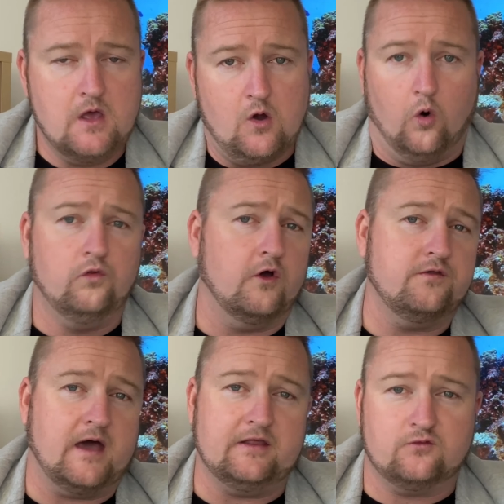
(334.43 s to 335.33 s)
although
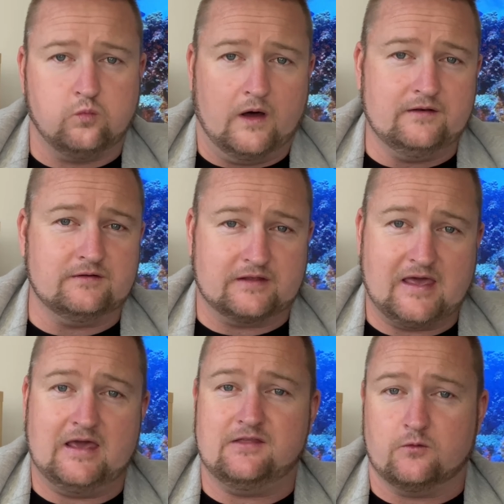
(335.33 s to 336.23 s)
that is one
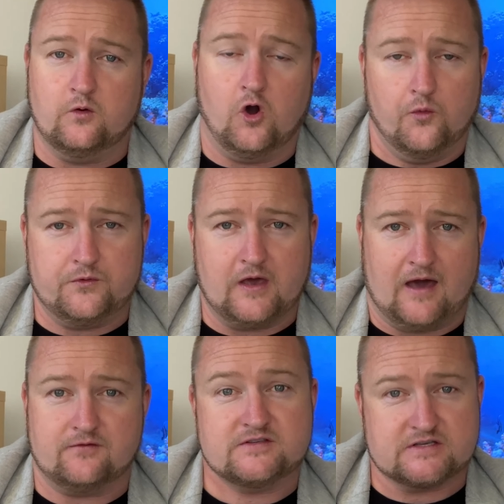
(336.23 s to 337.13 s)
key that will help you
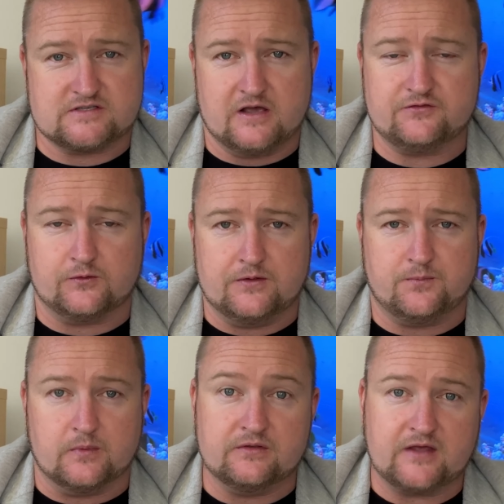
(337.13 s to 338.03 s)
have a successful
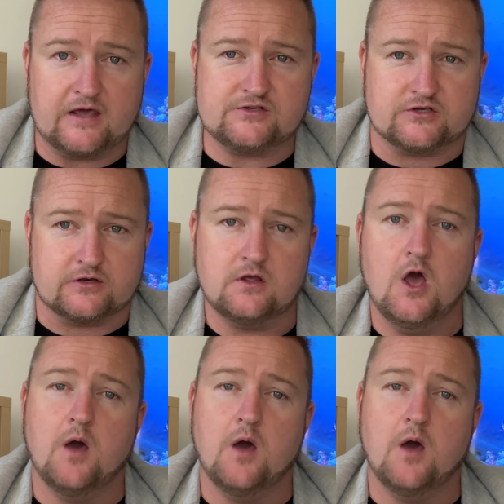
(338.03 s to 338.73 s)
implementation.